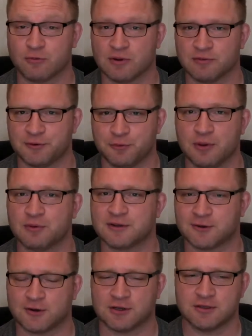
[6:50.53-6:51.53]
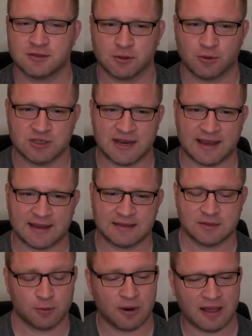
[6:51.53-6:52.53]
will return, so will Jack,
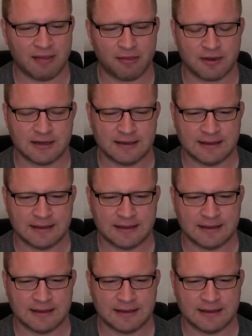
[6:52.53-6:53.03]
so will Anthony.